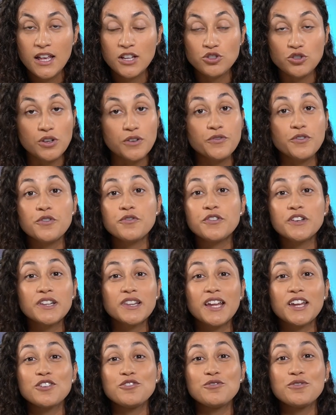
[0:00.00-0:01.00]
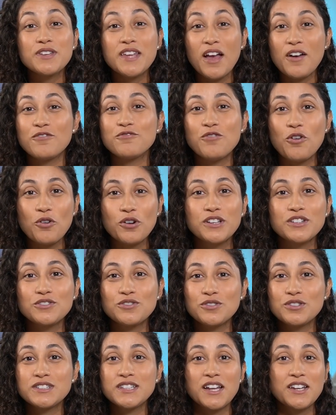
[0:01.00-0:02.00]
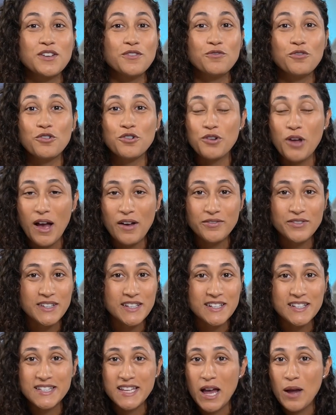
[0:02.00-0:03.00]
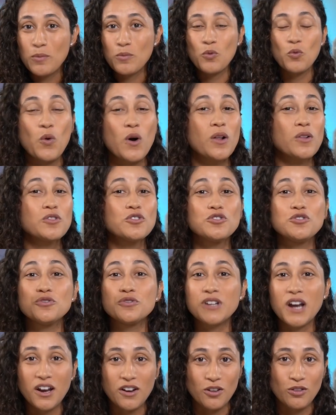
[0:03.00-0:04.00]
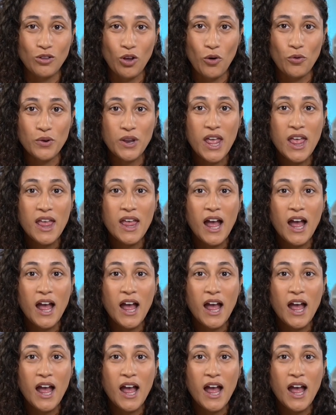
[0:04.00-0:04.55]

So if you feel like you can't focus to study for your FE exam, well, you're not alone.